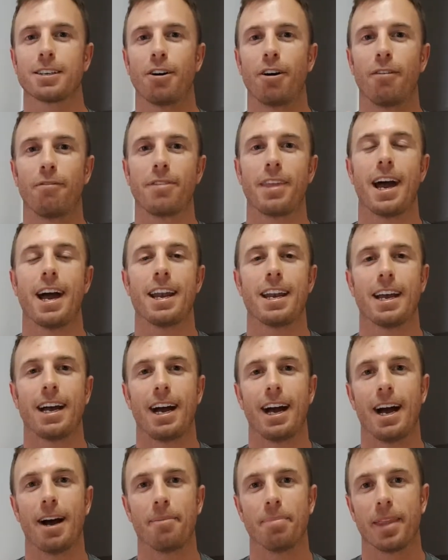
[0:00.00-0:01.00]
of
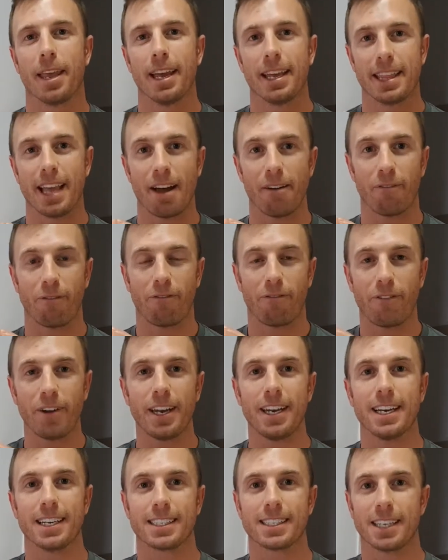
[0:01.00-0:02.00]
that
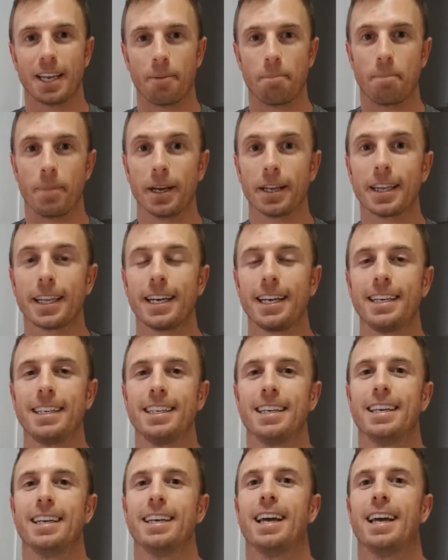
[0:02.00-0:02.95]
fitness ability,